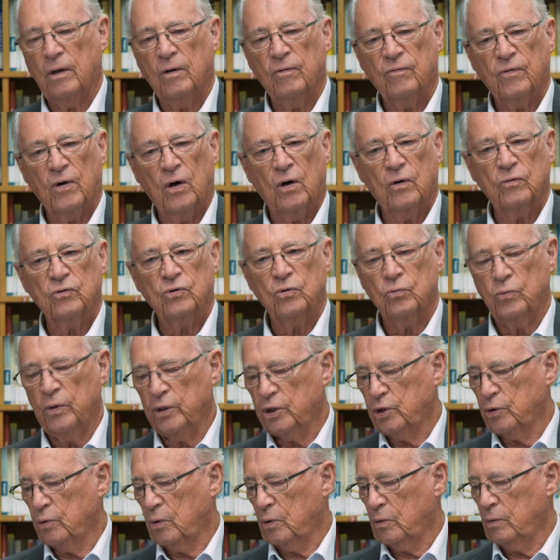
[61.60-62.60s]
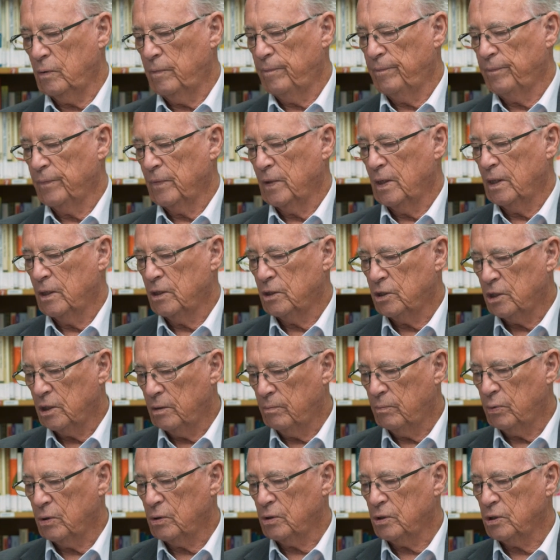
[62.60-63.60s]
involves ritual,
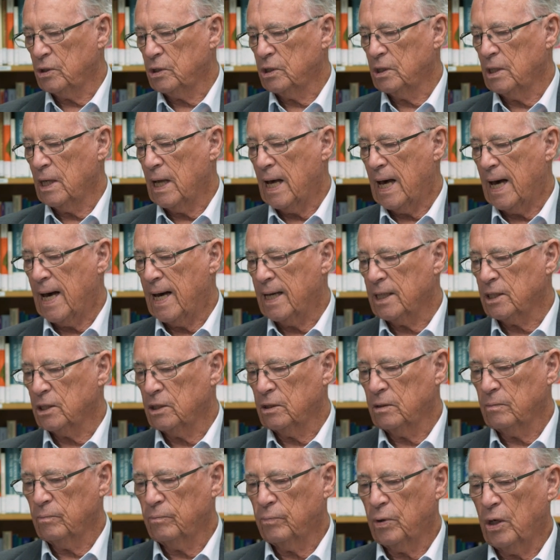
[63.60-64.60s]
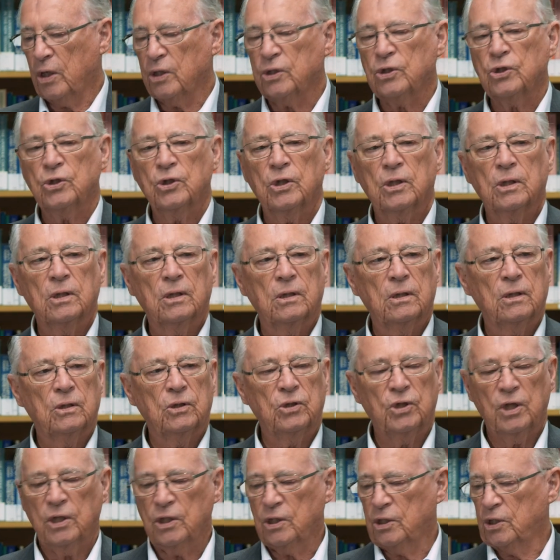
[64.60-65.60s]
symbols, art, posture,
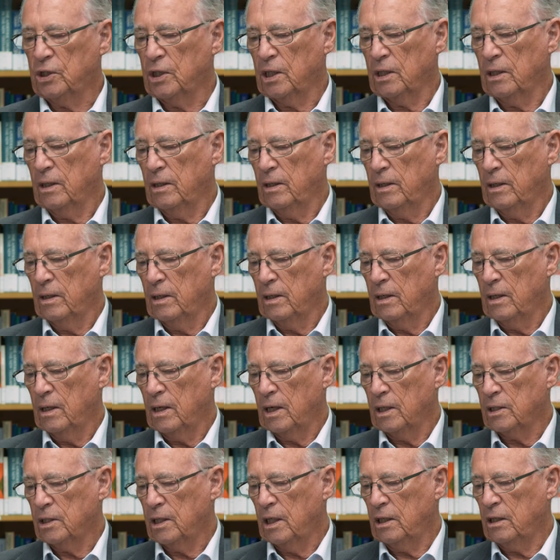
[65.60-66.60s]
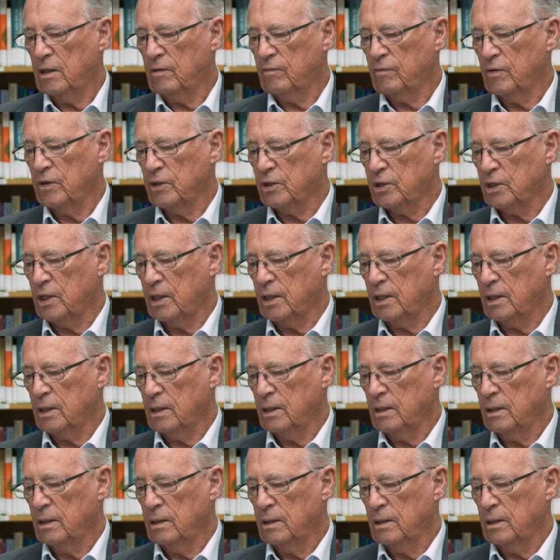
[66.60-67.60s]
gesture, attentive listening,
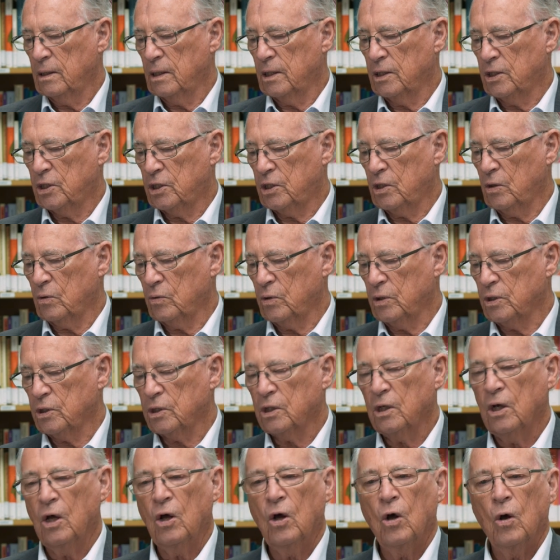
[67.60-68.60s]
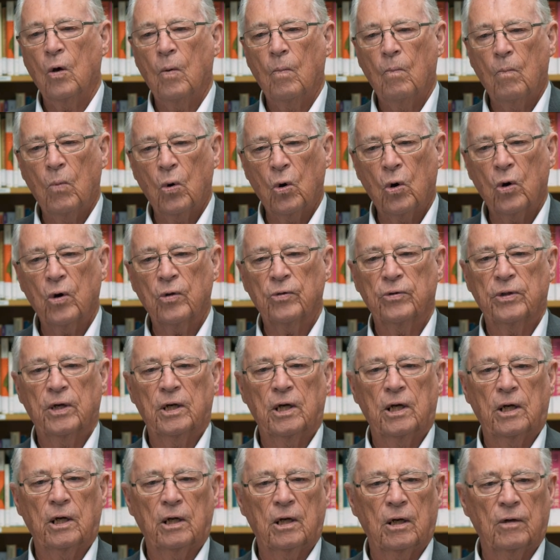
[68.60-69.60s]
and stillness more
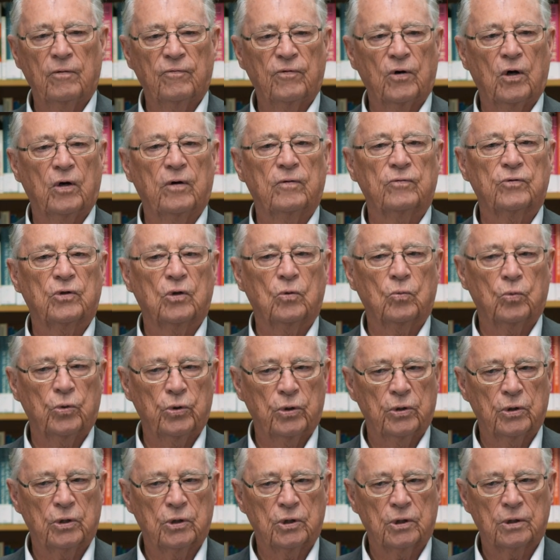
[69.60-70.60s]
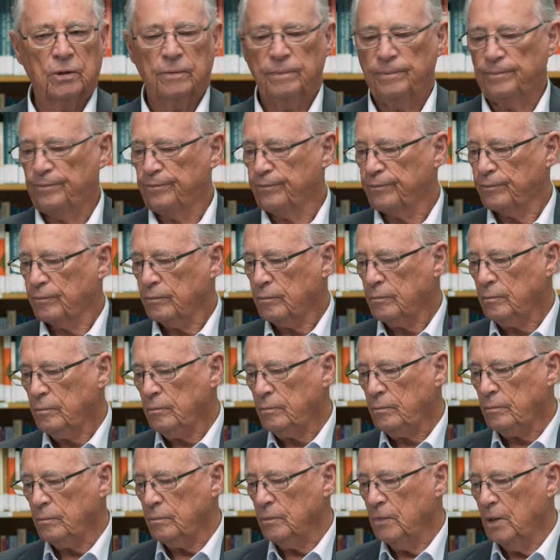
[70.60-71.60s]
than it involves words.
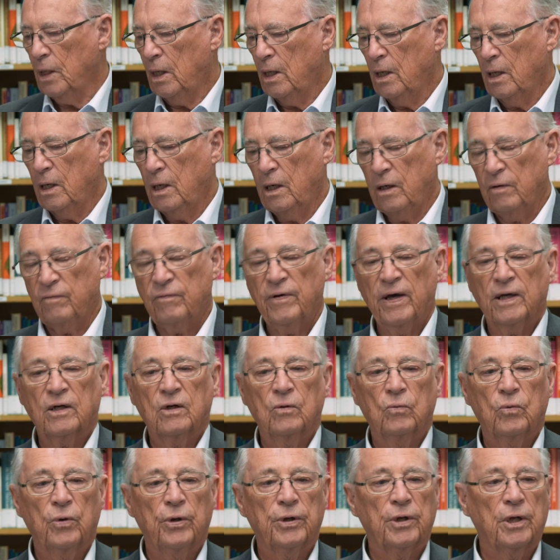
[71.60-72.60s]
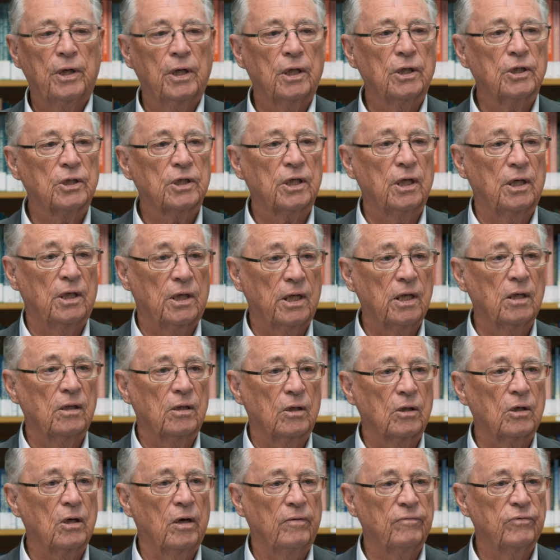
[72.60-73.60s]
In fact, wordiness can
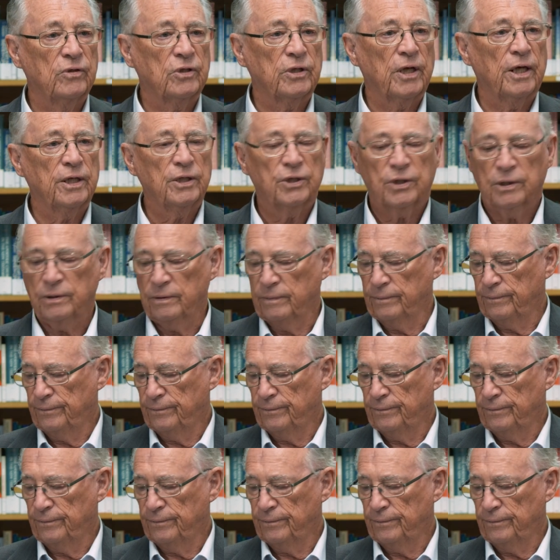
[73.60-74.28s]
kill the conversation.